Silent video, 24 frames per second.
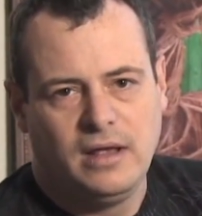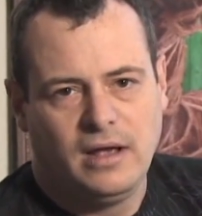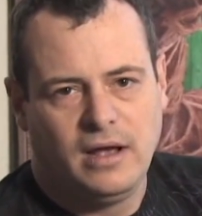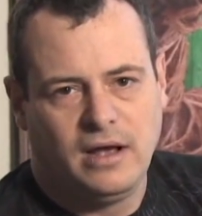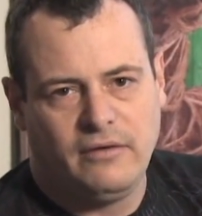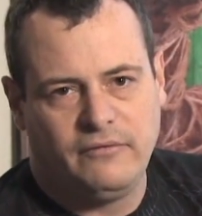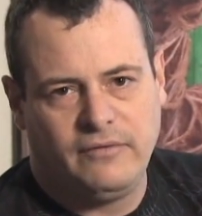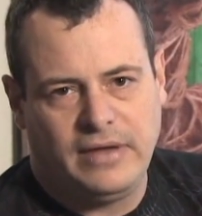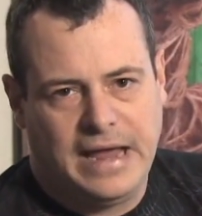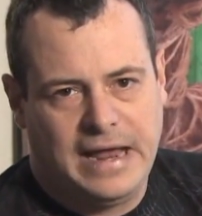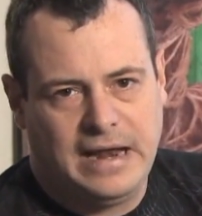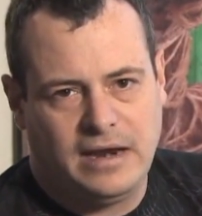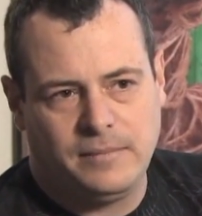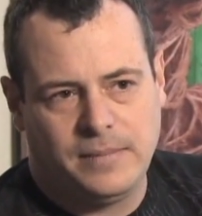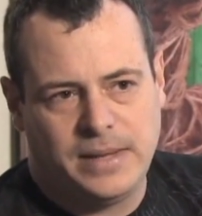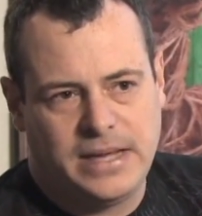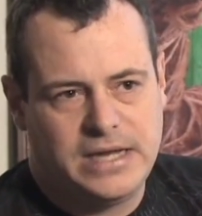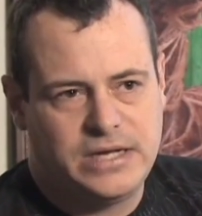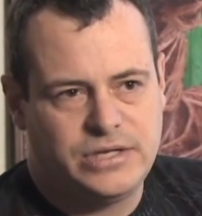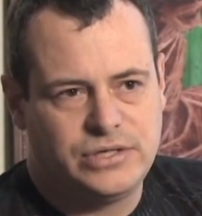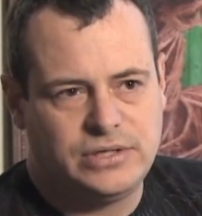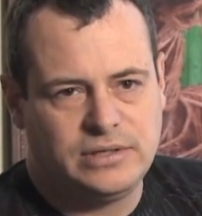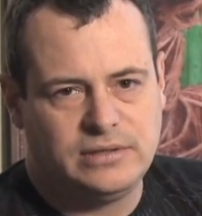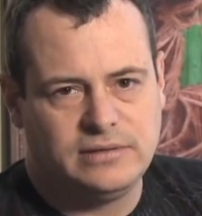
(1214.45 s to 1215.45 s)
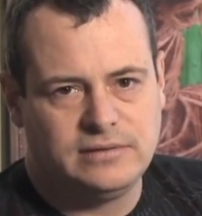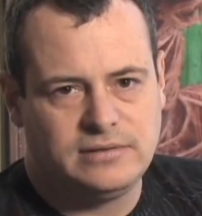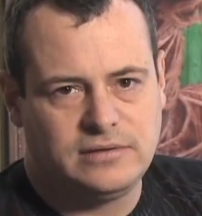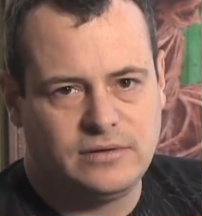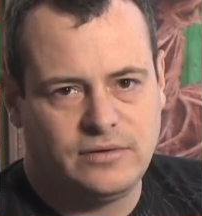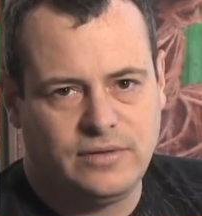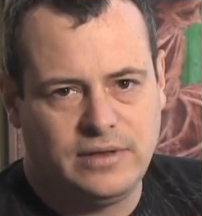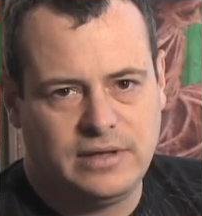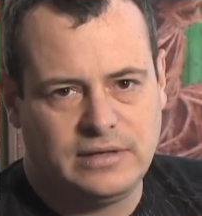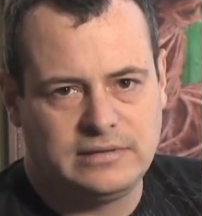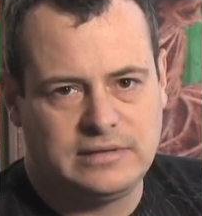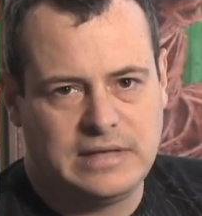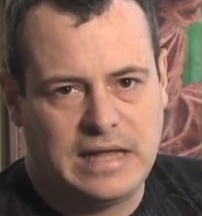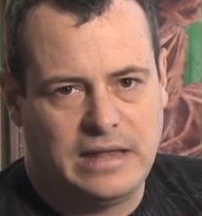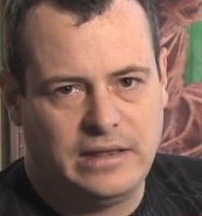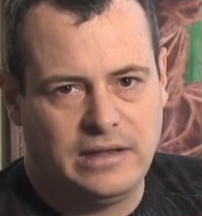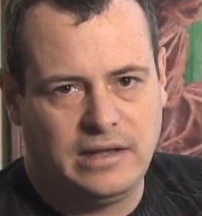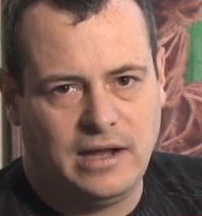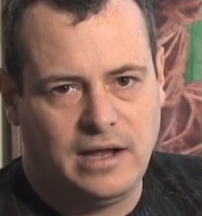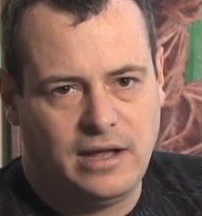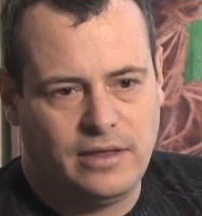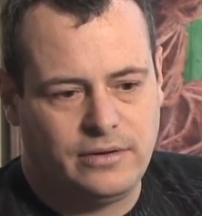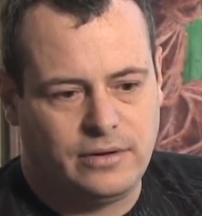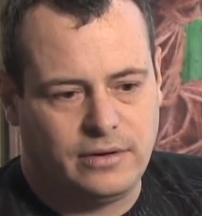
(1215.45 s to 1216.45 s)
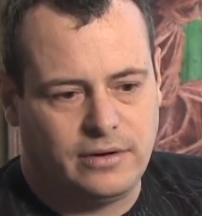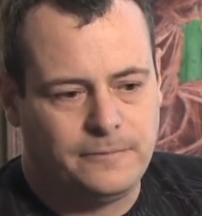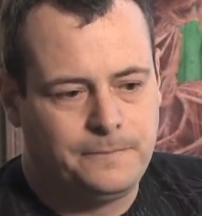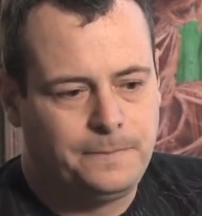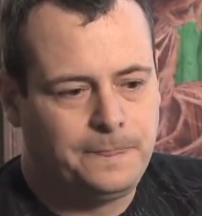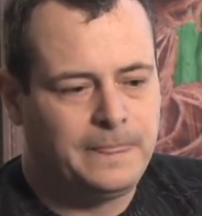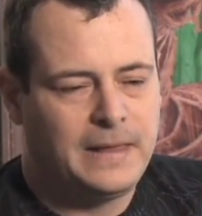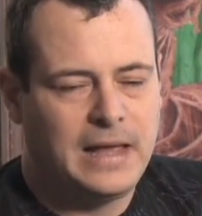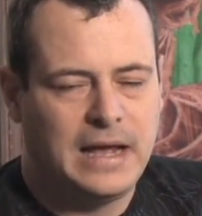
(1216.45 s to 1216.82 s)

of animations or this, that, and the other.